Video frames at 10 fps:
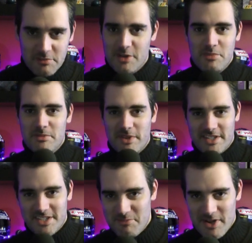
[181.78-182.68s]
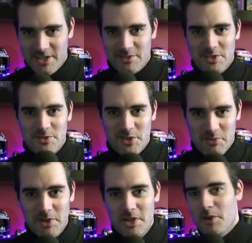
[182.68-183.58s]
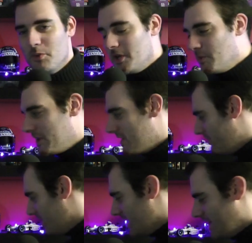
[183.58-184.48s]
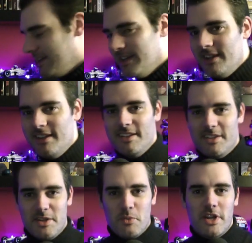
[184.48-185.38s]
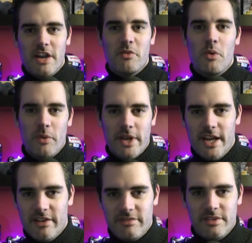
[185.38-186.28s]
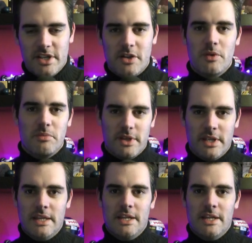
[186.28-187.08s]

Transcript: Nobody makes any money on YouTube. We cover we cover what we have and the equipment,